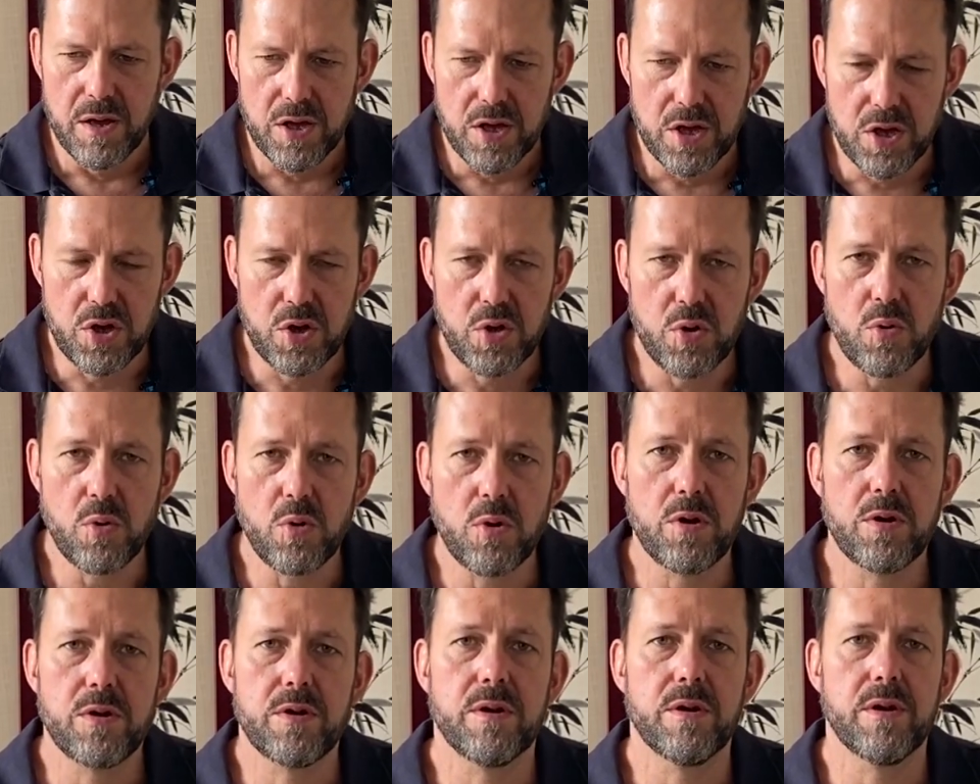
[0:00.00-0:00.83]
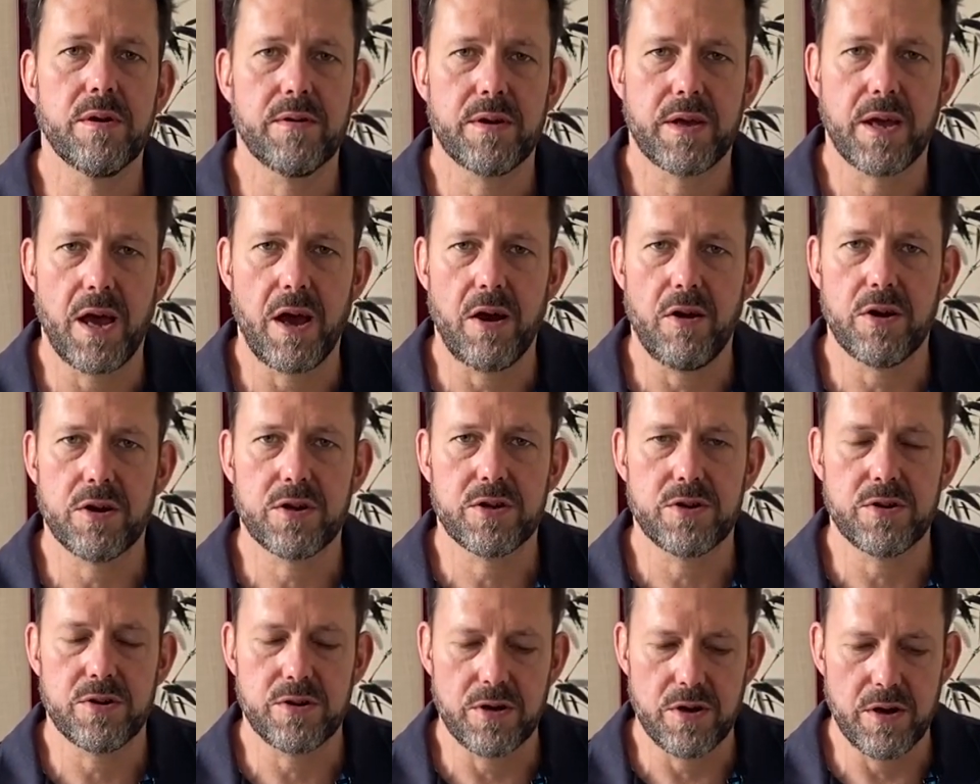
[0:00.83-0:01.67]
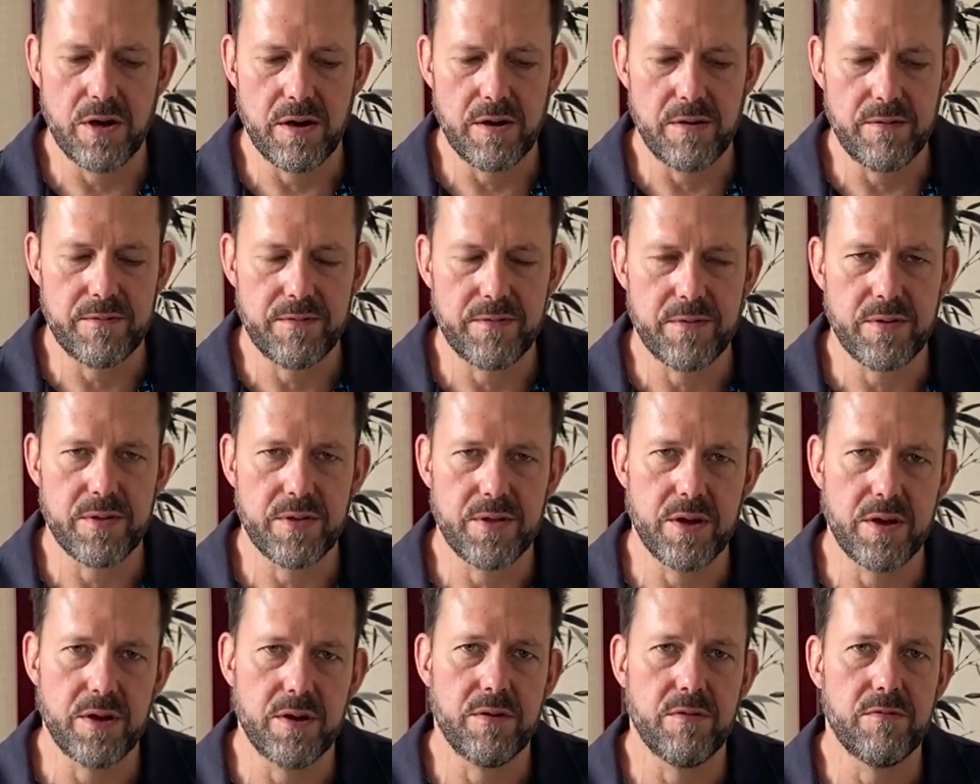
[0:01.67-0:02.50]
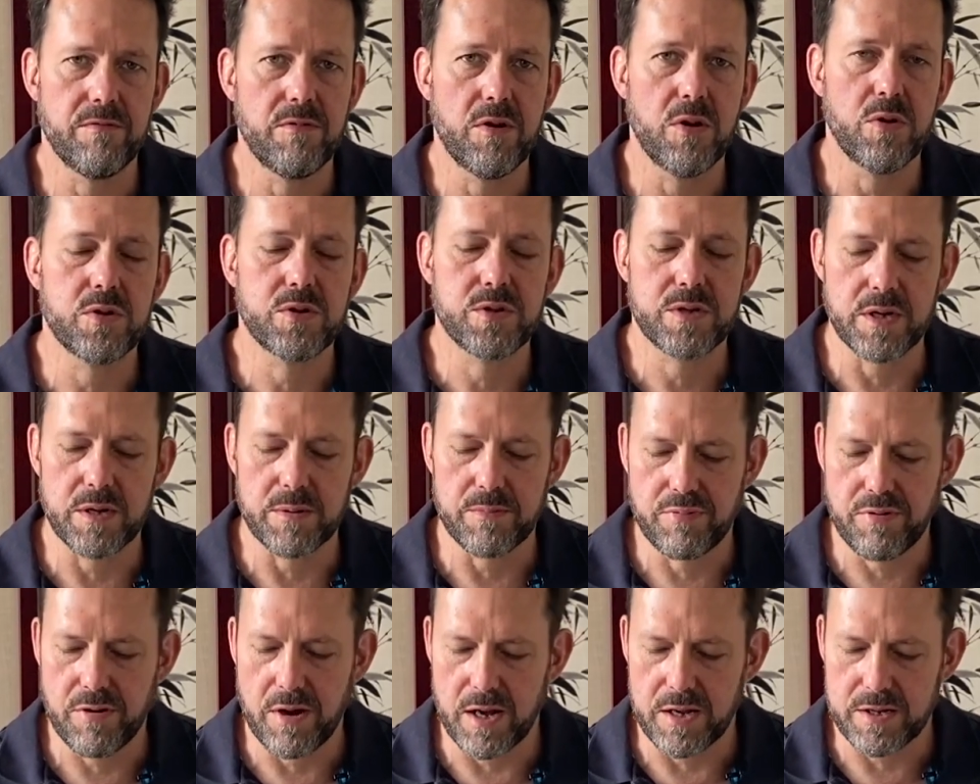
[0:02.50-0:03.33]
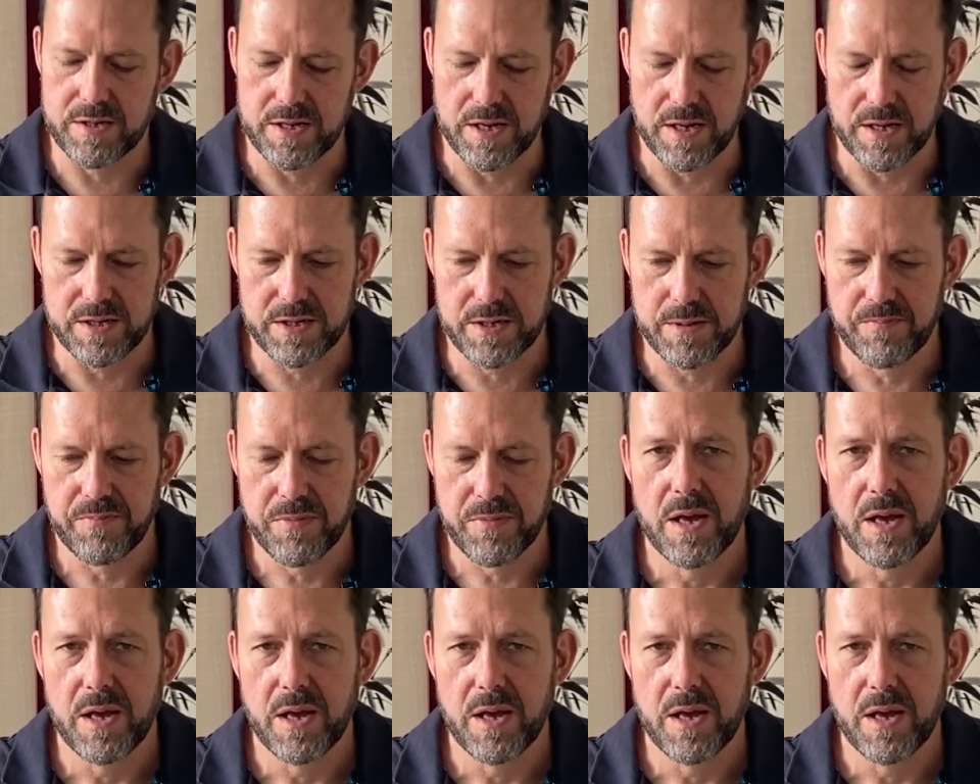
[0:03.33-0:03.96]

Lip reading: cured character of the roasting process.